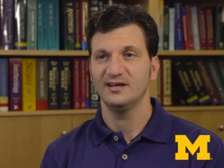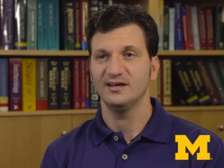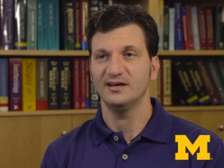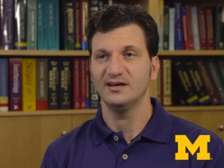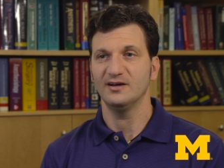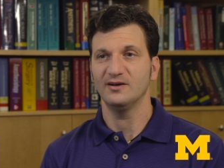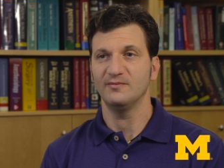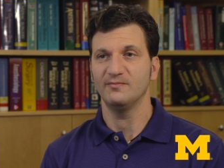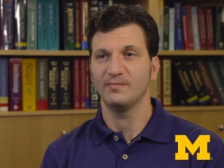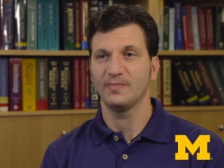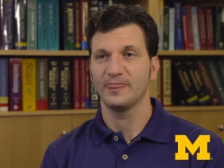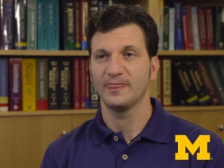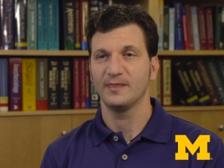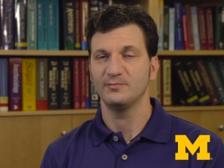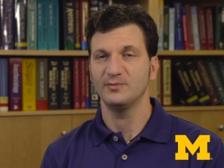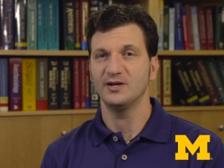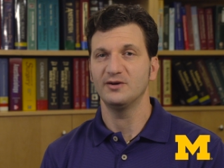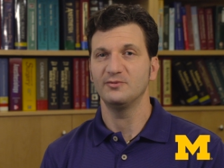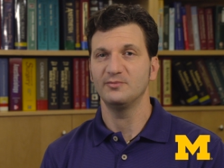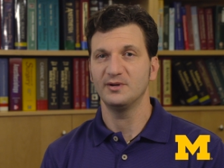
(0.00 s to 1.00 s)
Um,
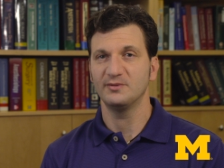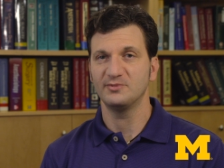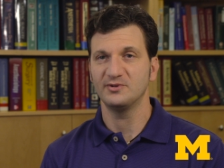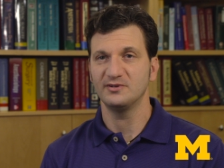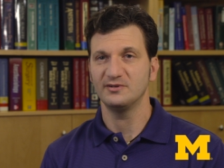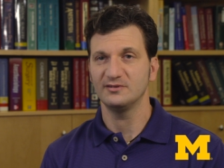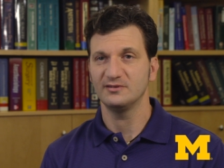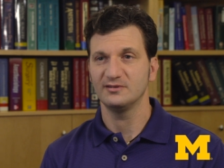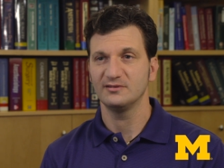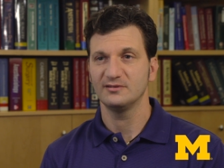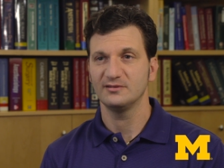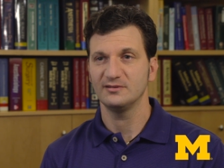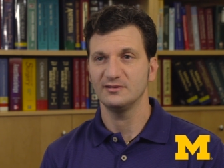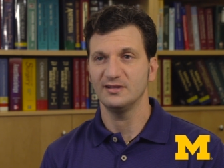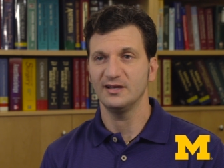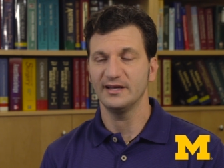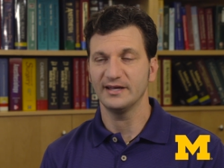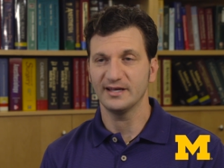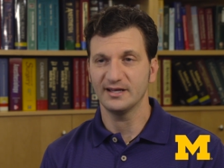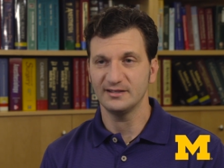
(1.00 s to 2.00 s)
but I remember
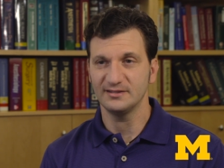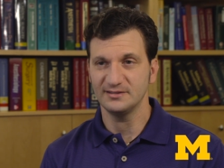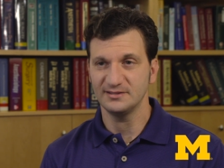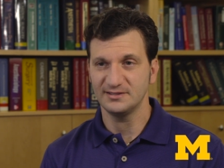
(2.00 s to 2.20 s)
lying on